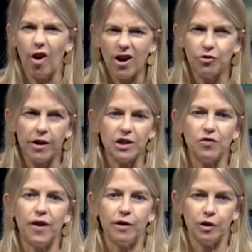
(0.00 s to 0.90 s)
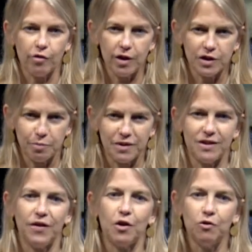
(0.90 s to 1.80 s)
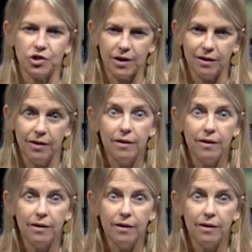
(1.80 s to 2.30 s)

our hydraulics failed across the Pacific Ocean.